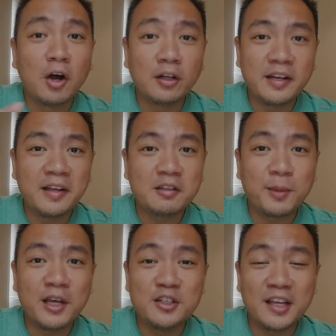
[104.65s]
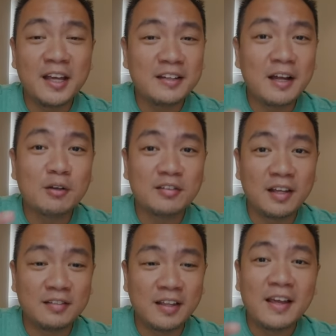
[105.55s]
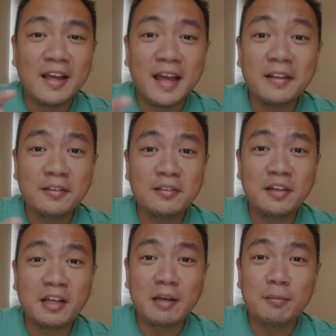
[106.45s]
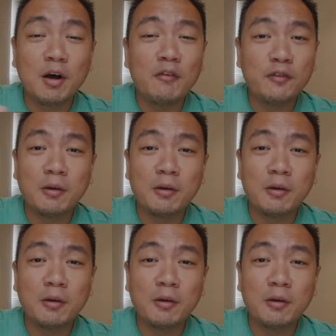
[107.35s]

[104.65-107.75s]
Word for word: On the next page, it now says enter the name of